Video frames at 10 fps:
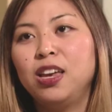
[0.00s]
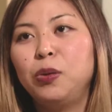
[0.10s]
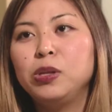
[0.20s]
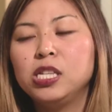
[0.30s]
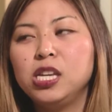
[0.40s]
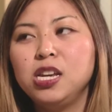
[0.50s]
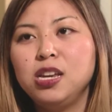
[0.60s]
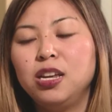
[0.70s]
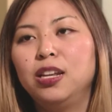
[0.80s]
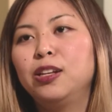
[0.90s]
I would
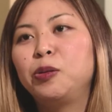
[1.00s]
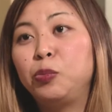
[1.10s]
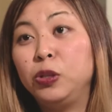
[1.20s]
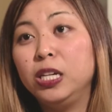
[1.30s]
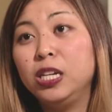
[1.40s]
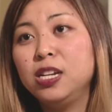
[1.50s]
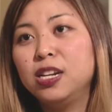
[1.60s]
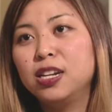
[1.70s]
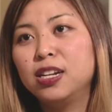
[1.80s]
say incomplete.